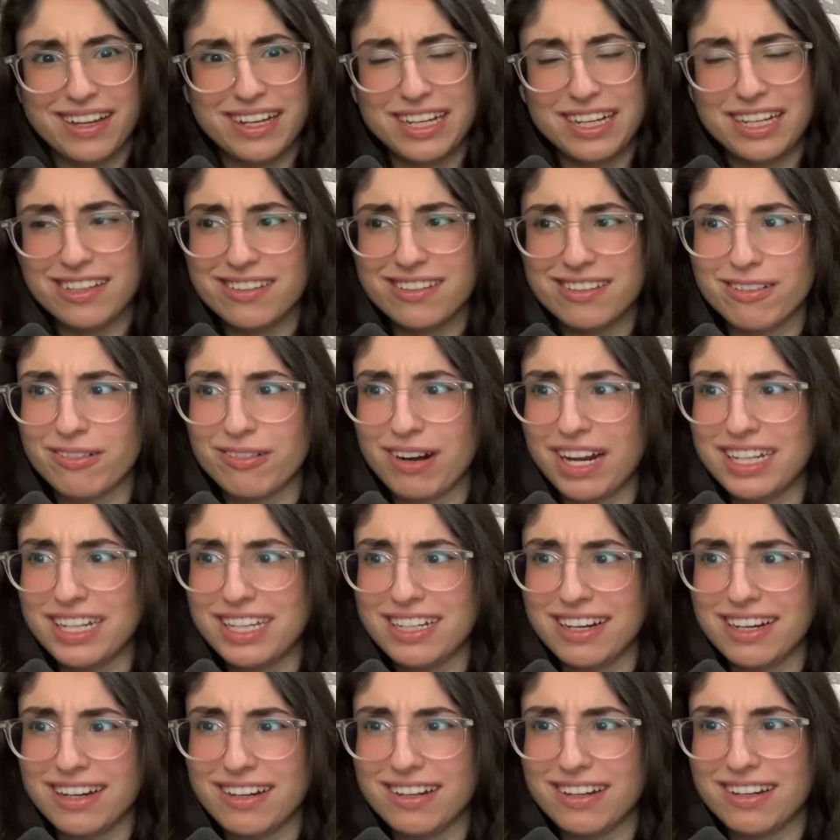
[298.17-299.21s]
he's
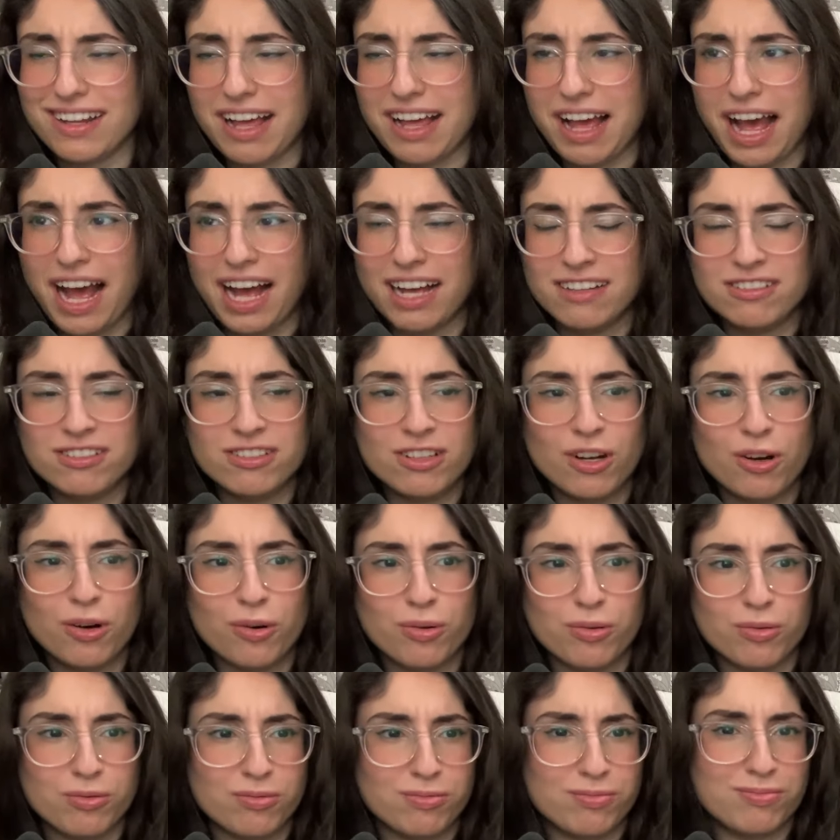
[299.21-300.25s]
already has
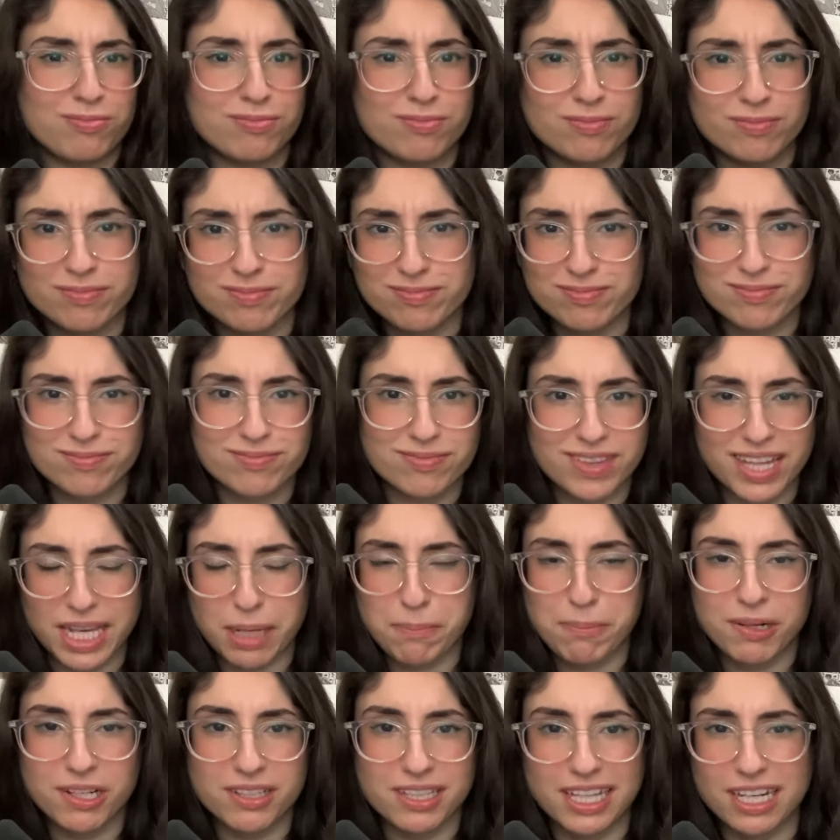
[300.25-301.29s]
no
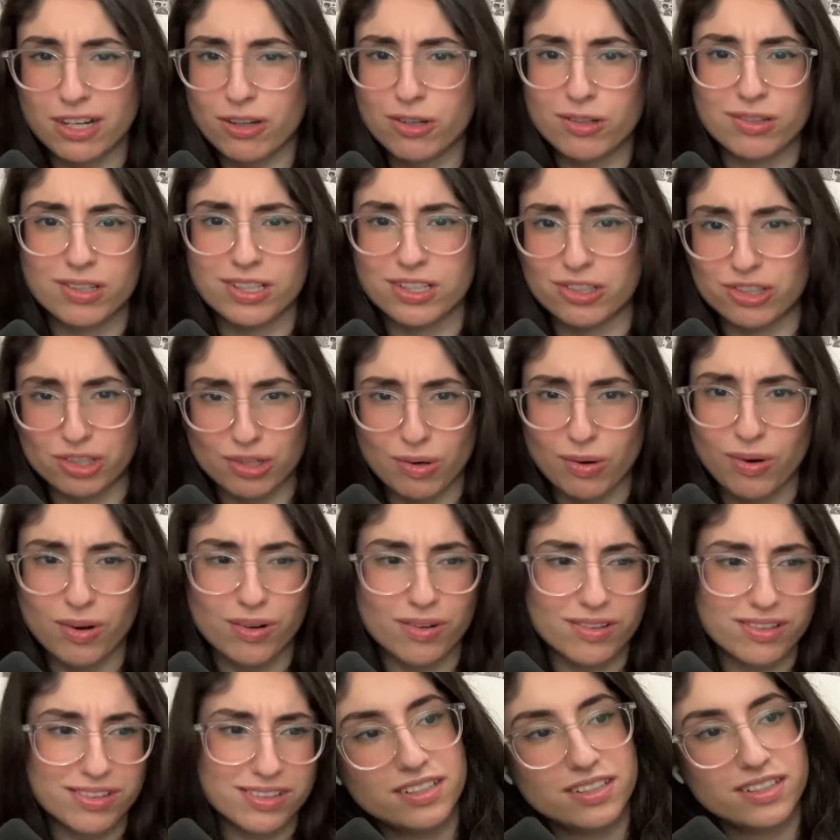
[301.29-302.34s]
Like political
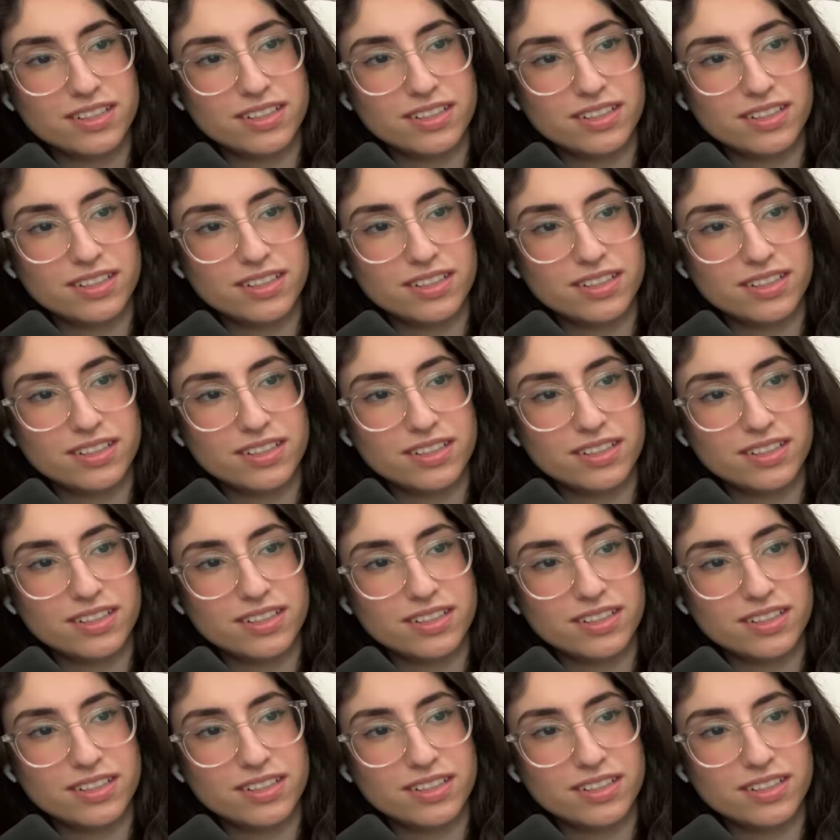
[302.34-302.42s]
control.